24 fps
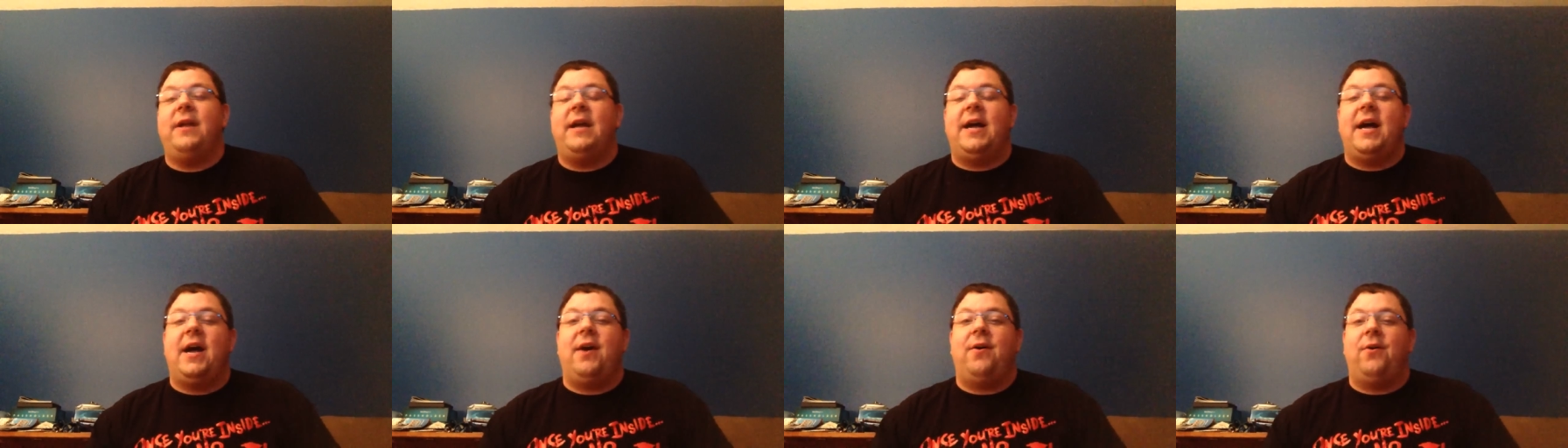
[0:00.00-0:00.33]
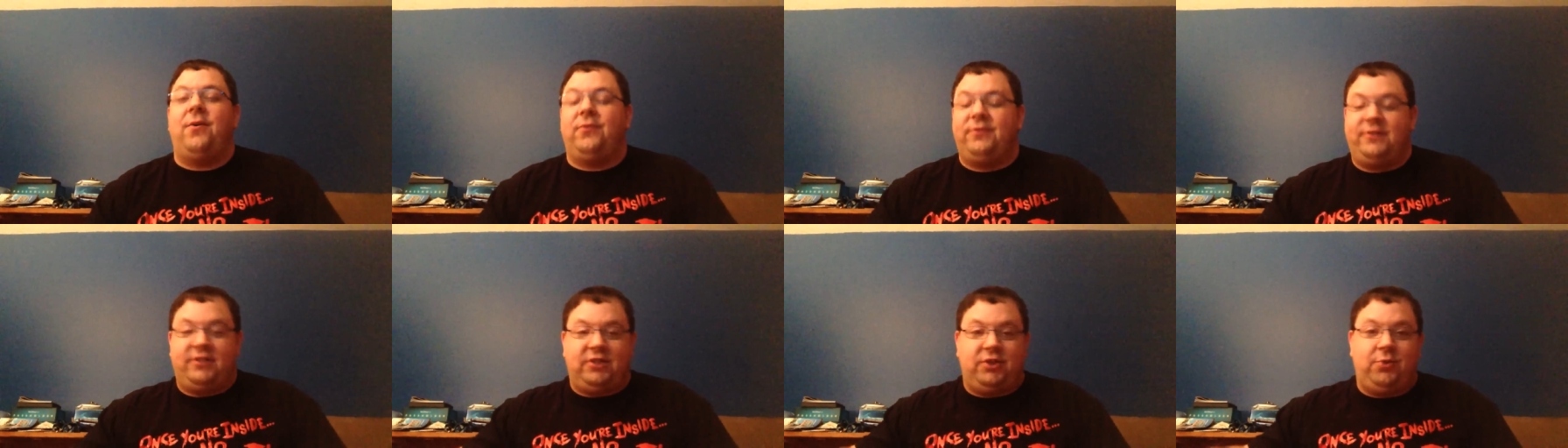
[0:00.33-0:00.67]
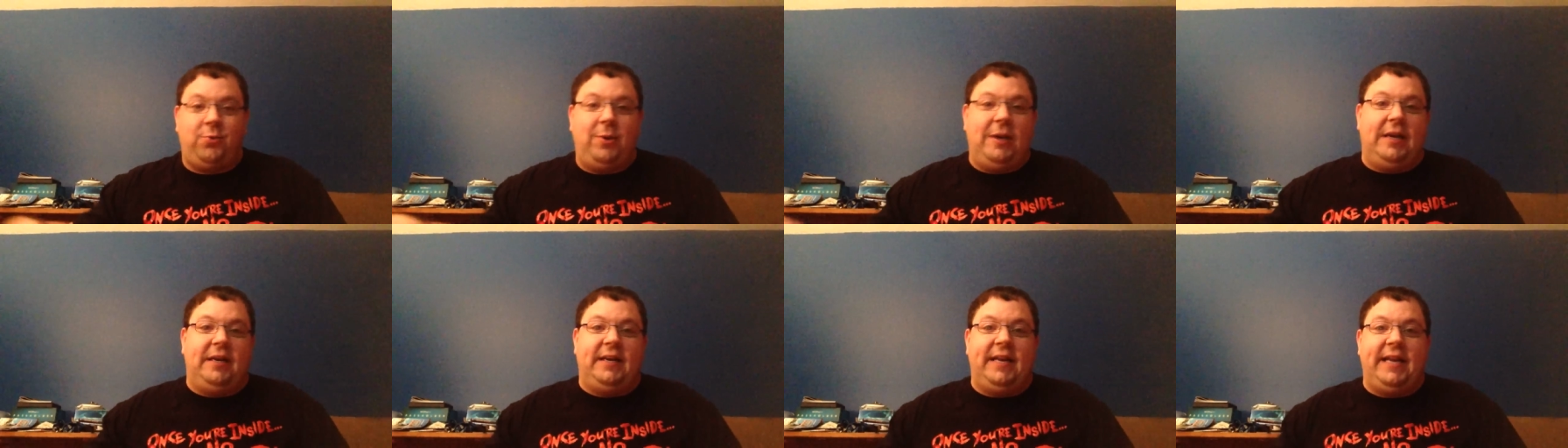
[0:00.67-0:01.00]
I'll
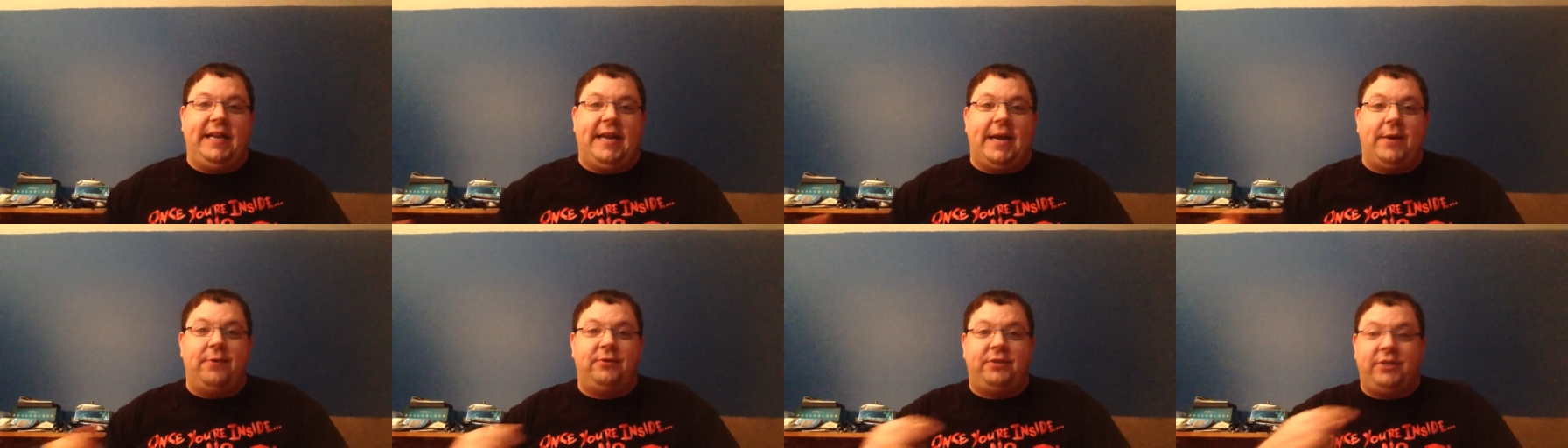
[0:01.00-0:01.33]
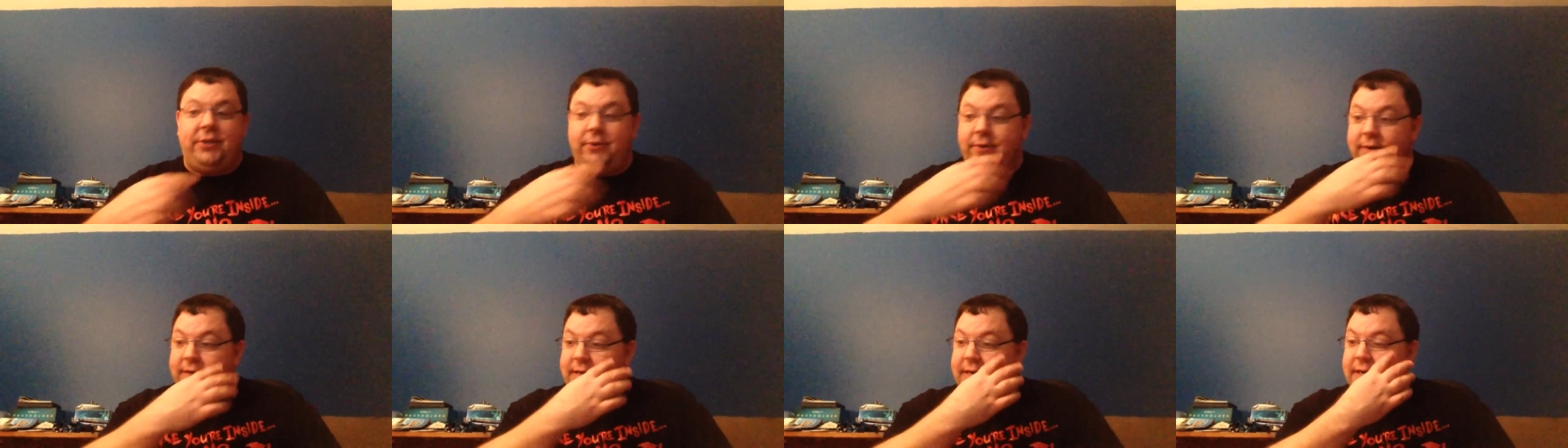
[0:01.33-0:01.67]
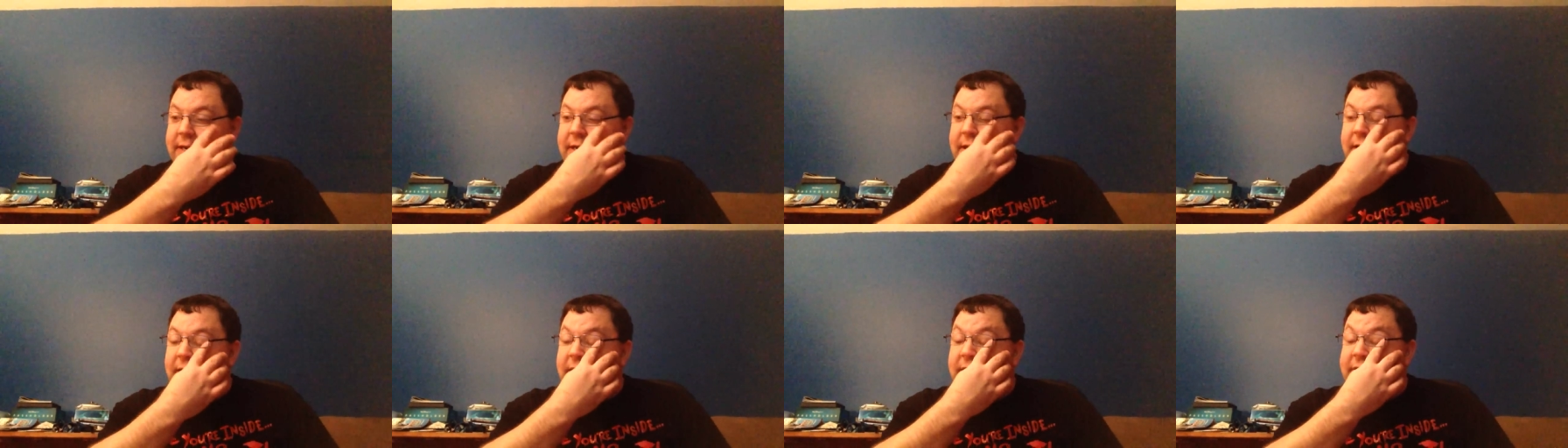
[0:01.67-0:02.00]
tweet a link out to it
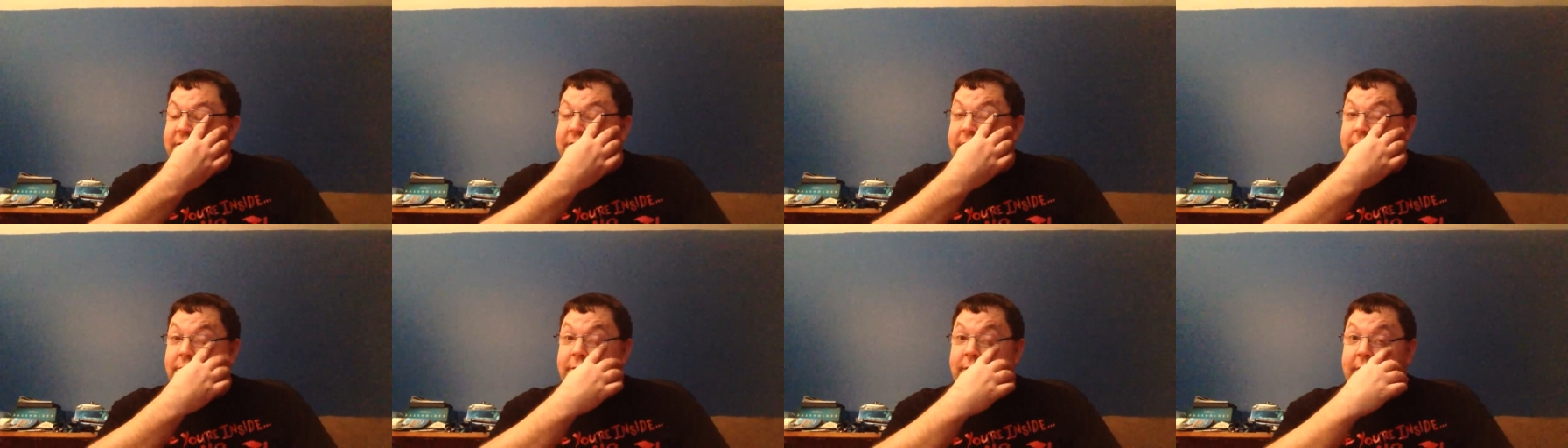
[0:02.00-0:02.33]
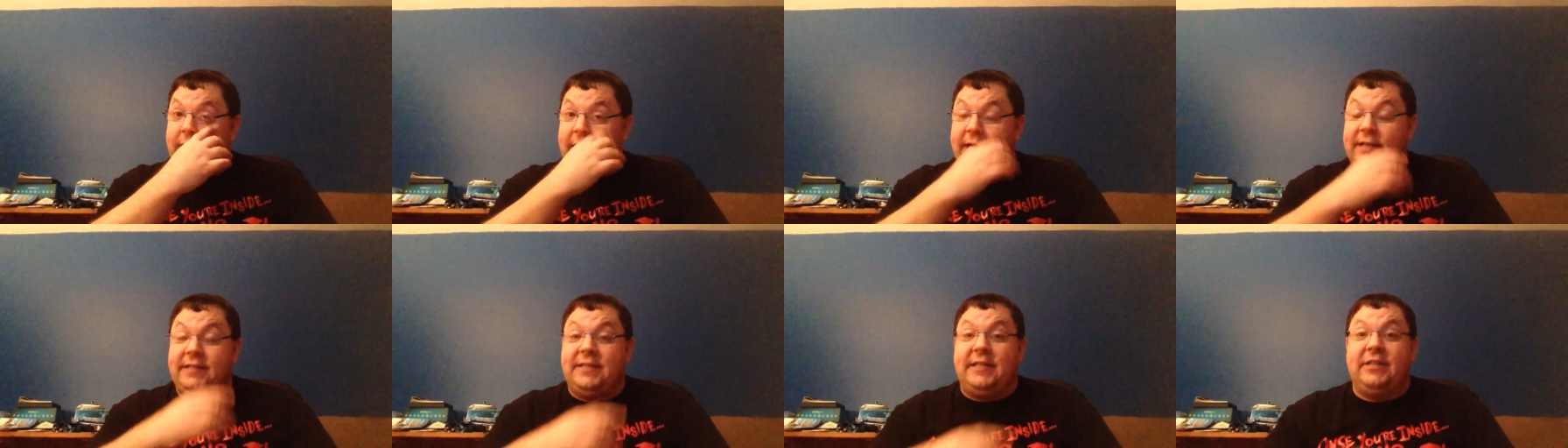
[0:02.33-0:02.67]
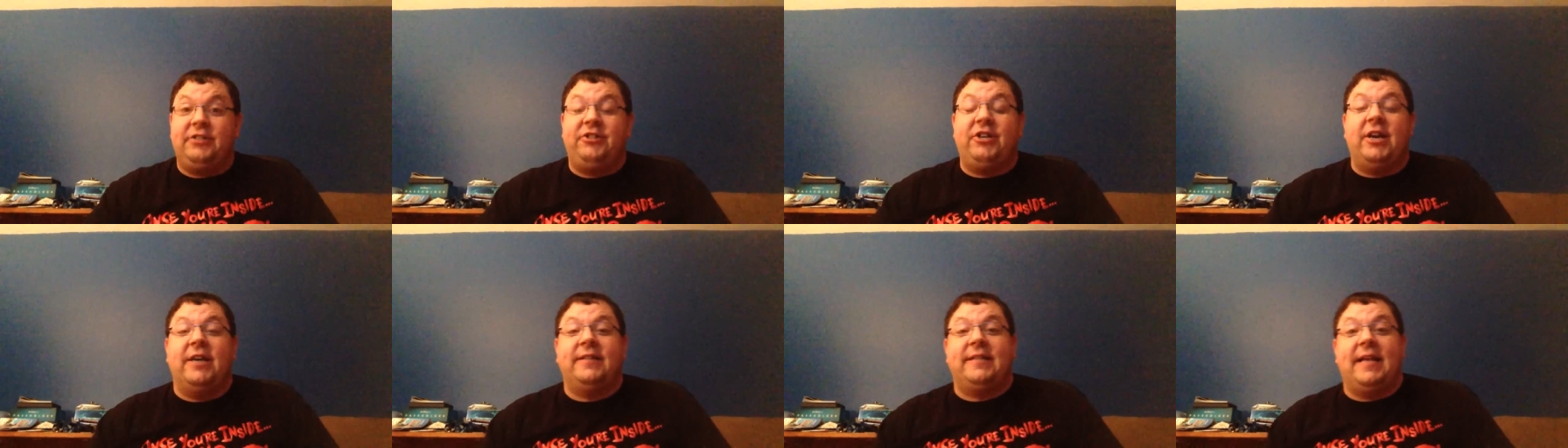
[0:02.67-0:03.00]
so you guys can
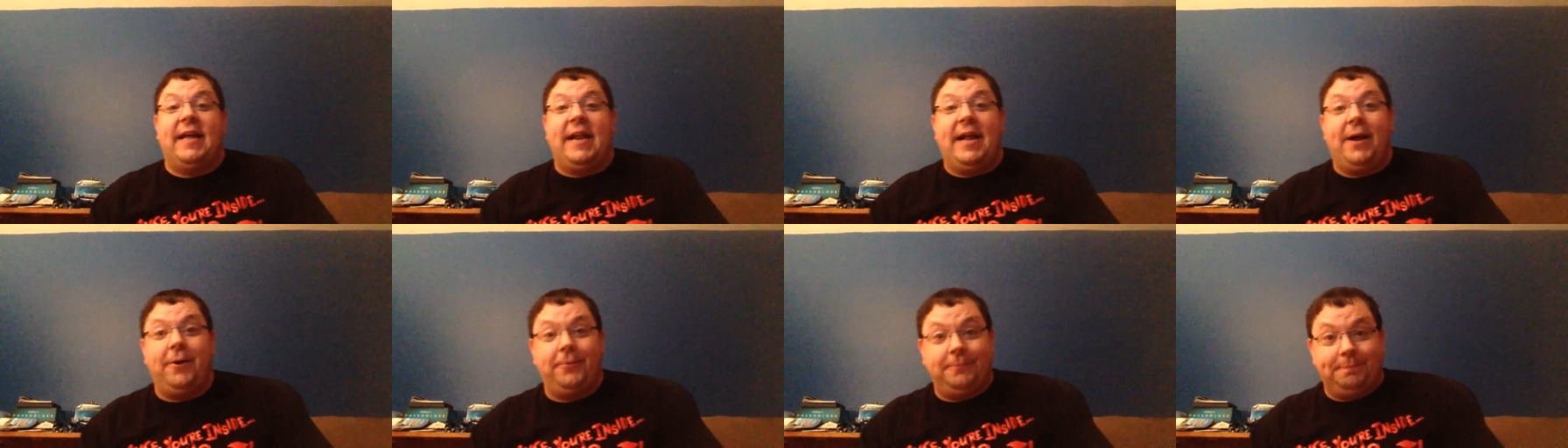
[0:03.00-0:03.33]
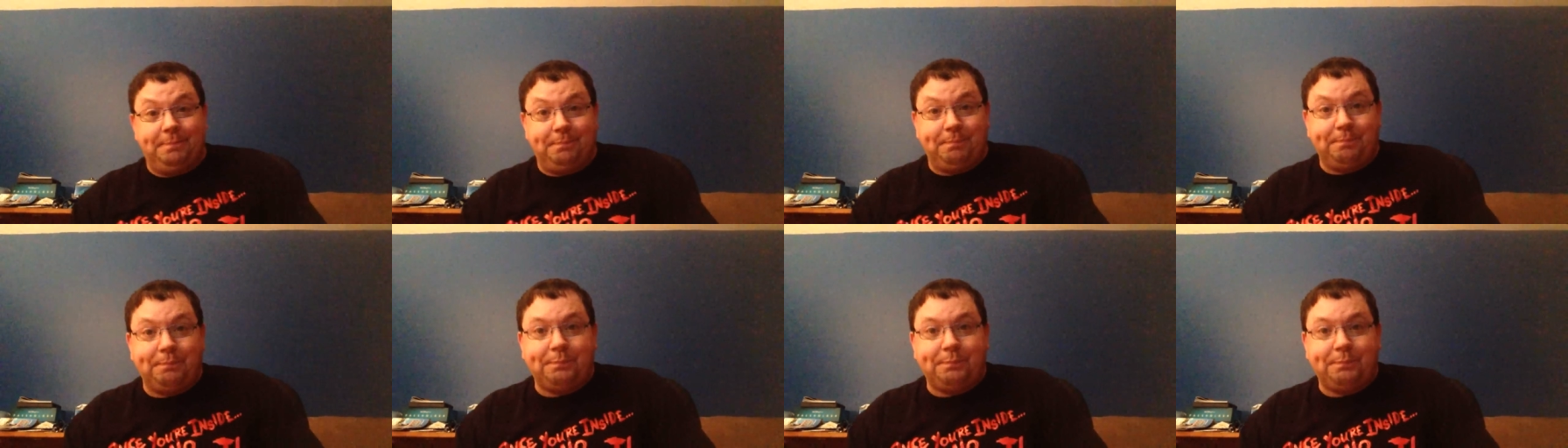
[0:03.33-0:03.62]
check that out